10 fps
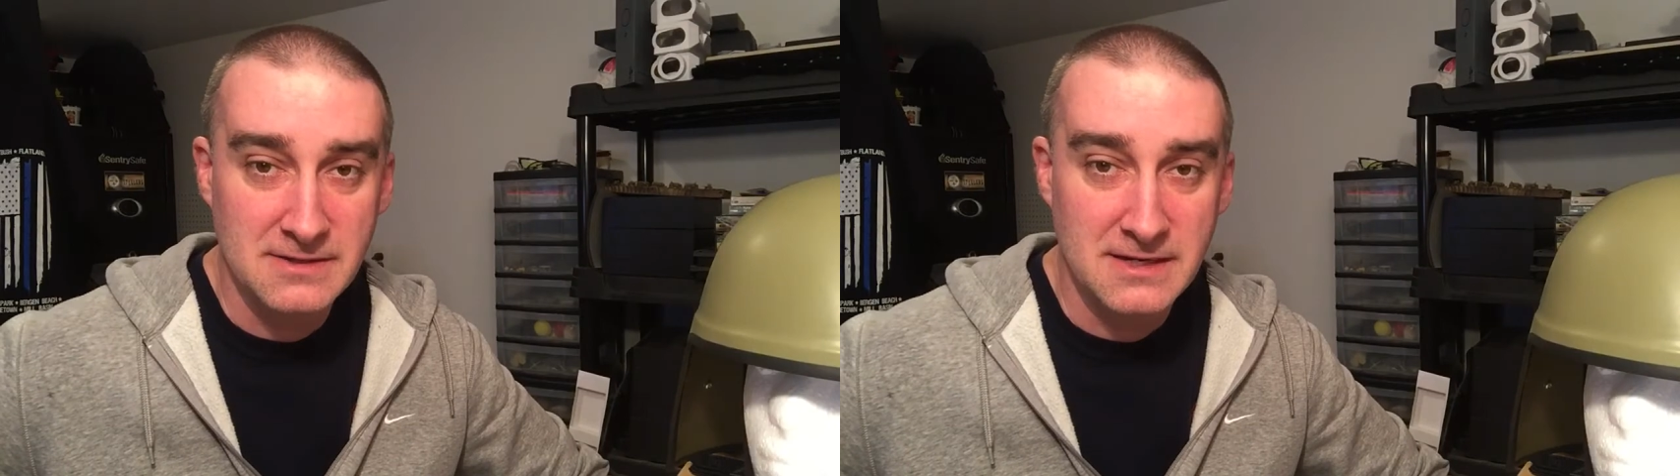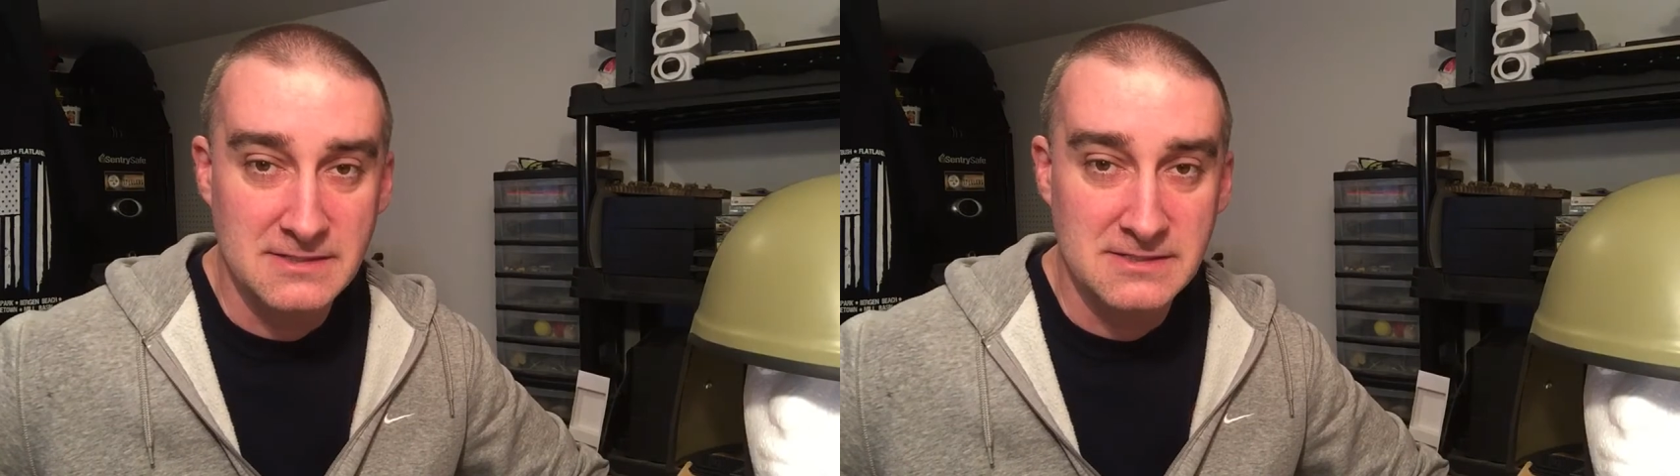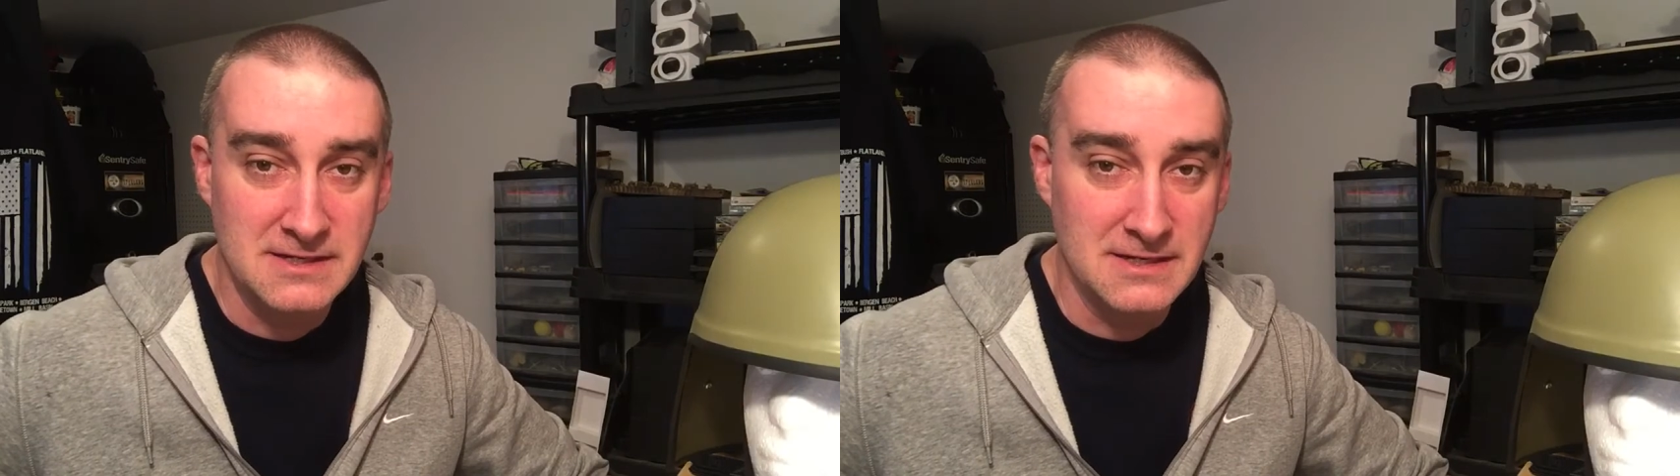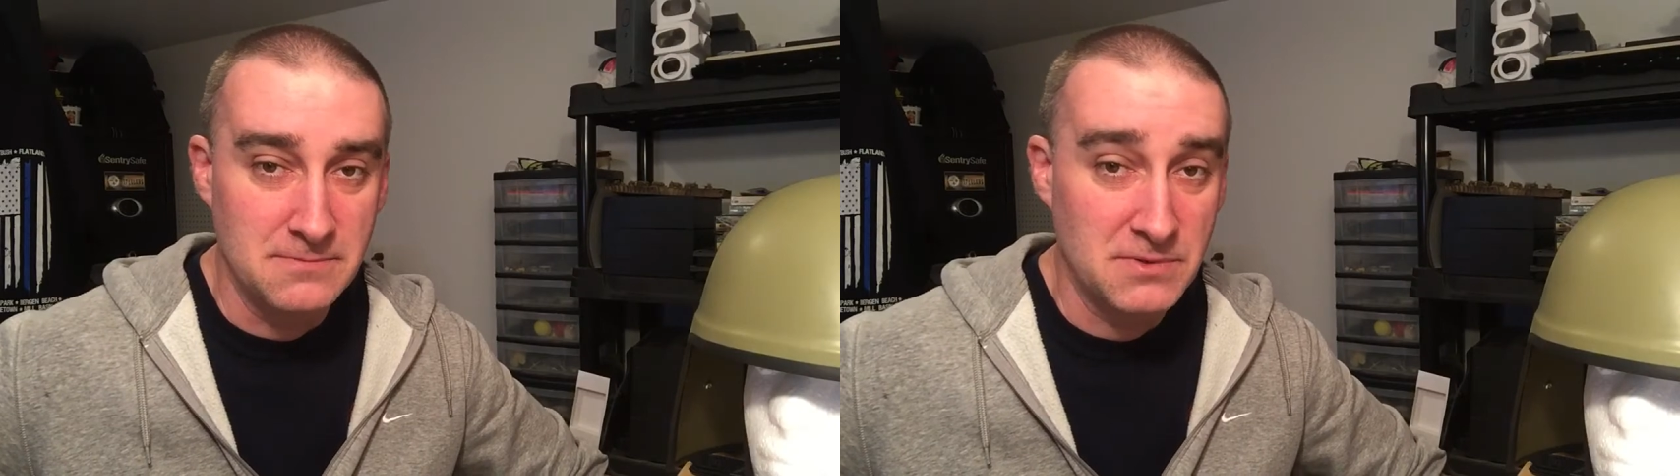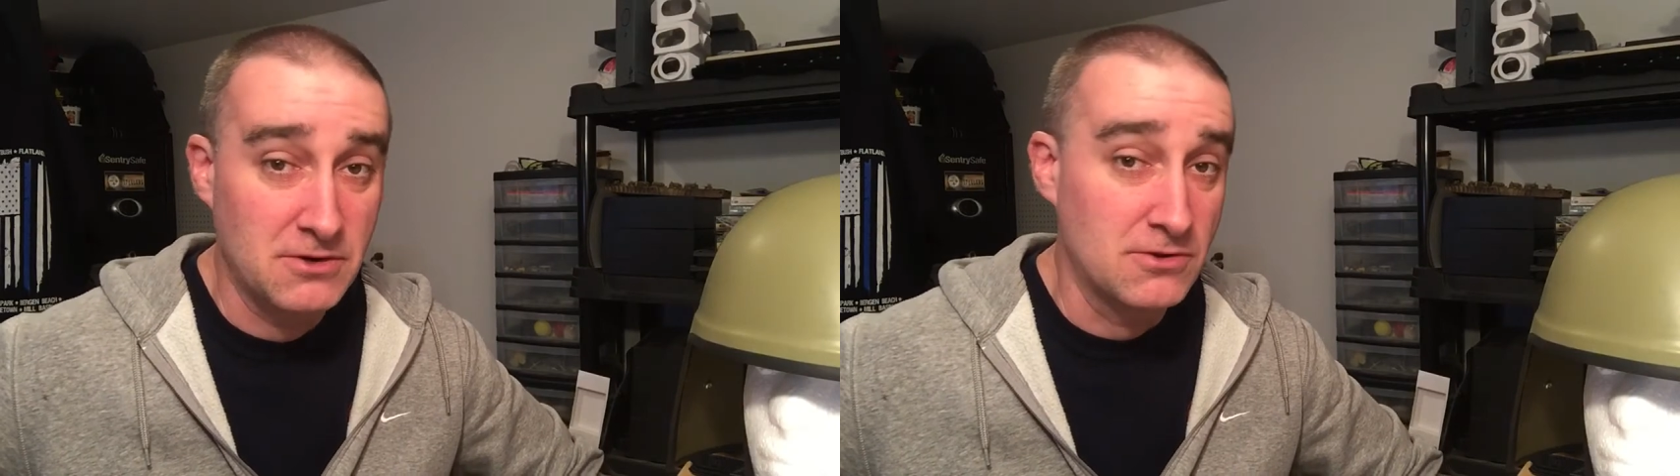It's the
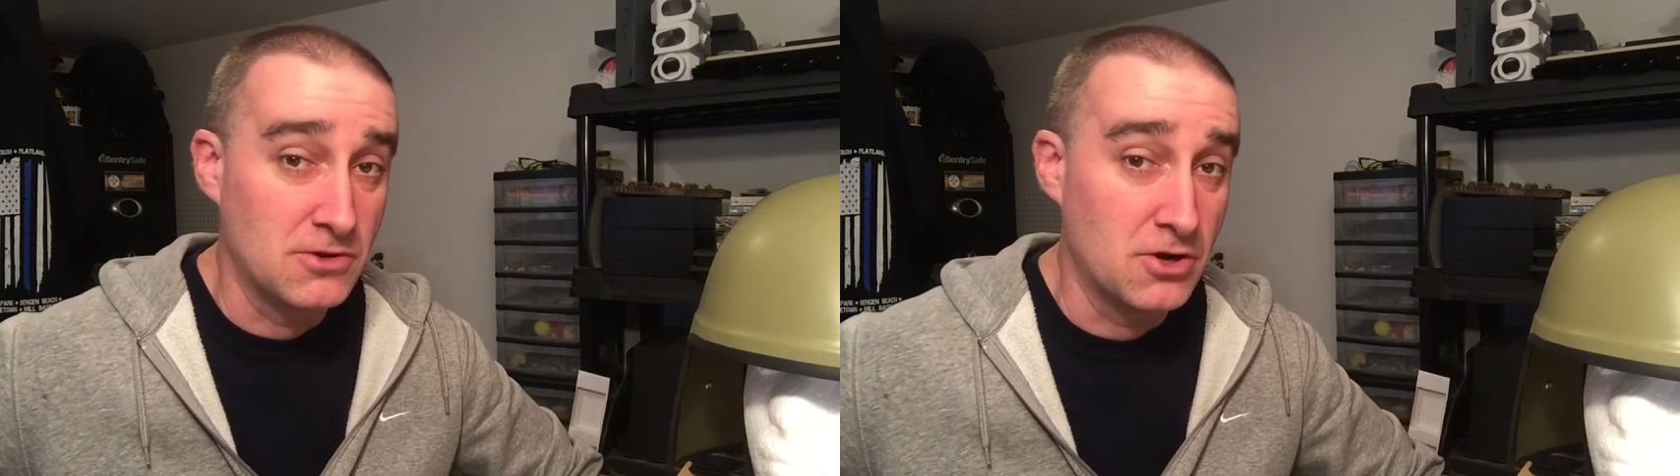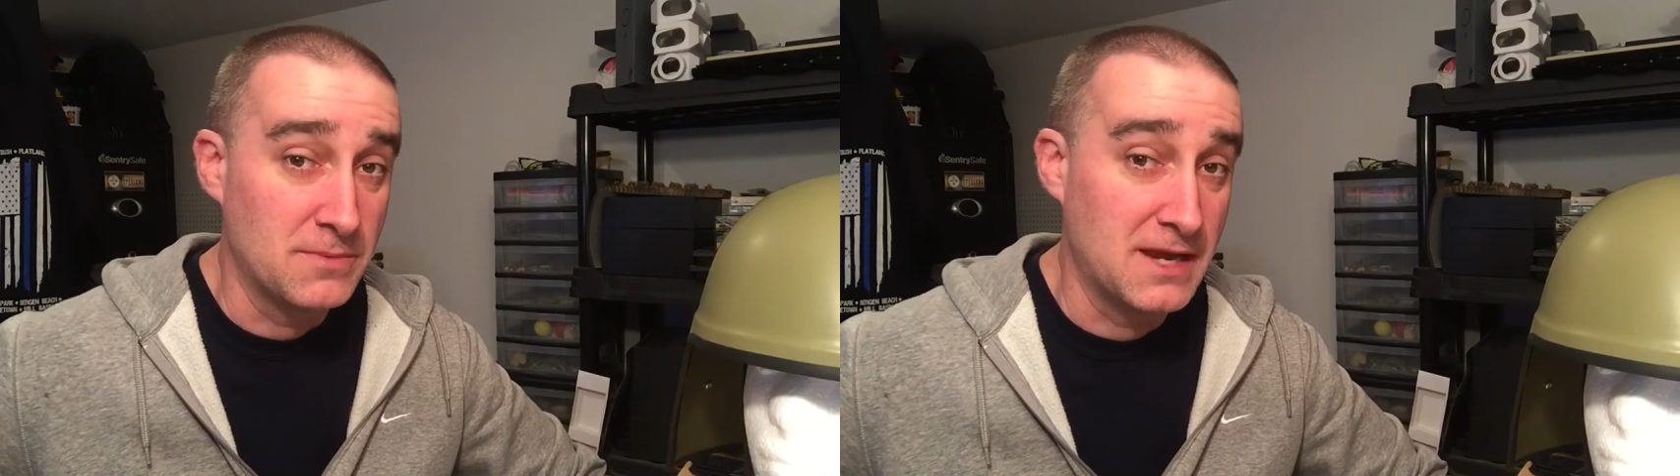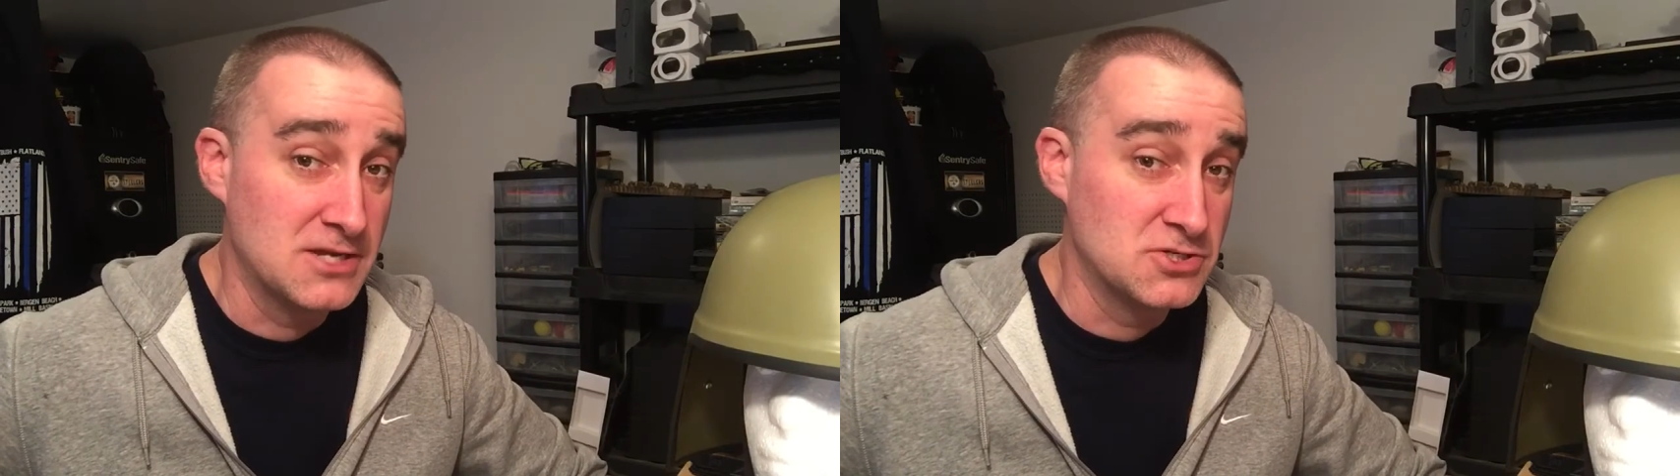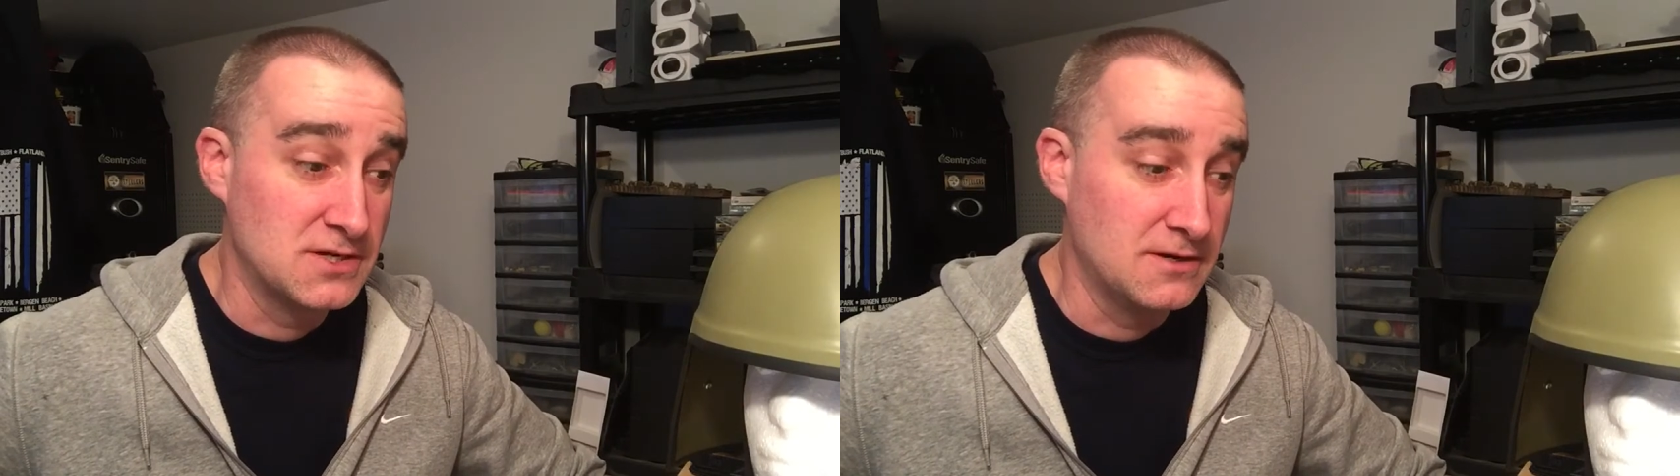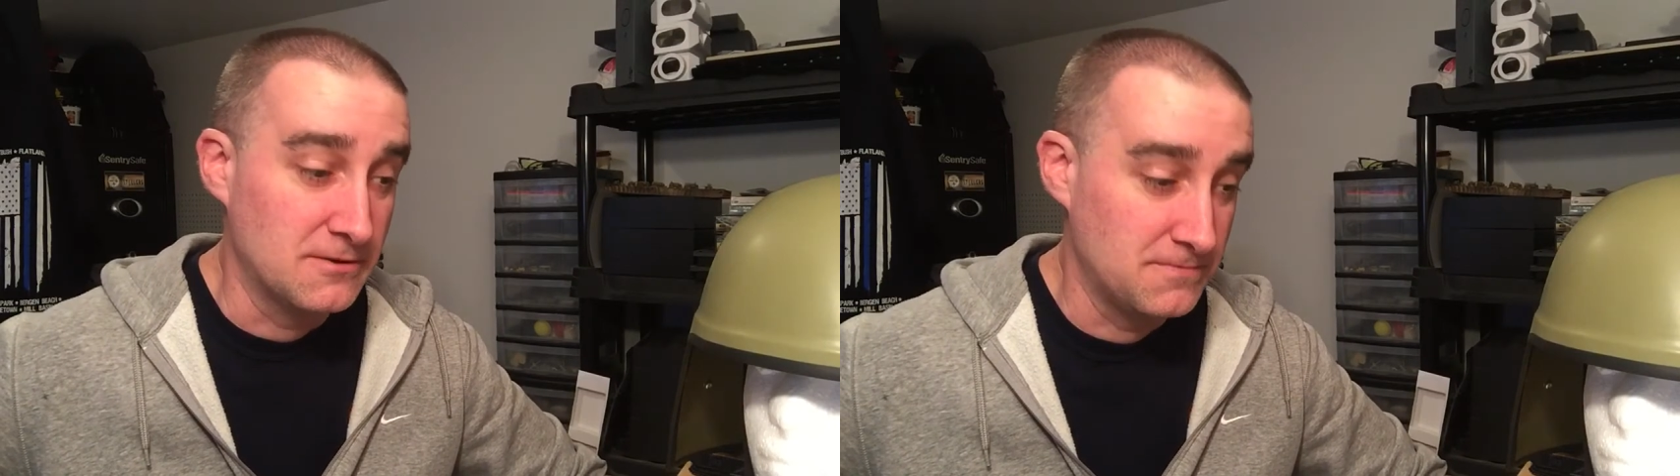Imperial Army
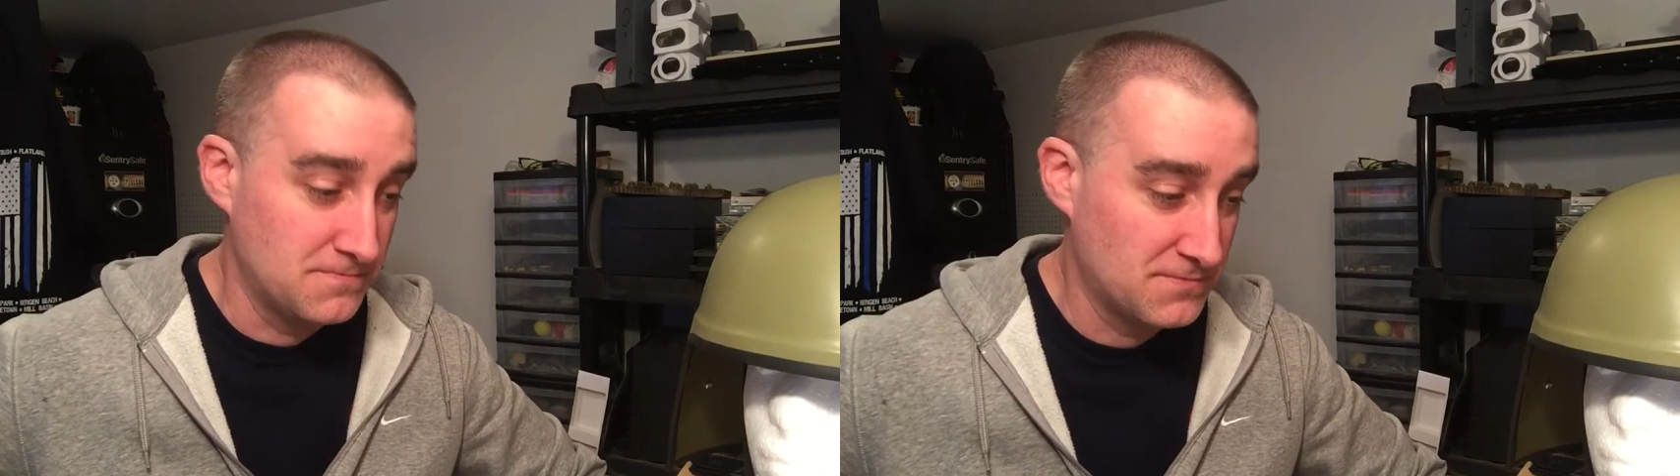Engineer.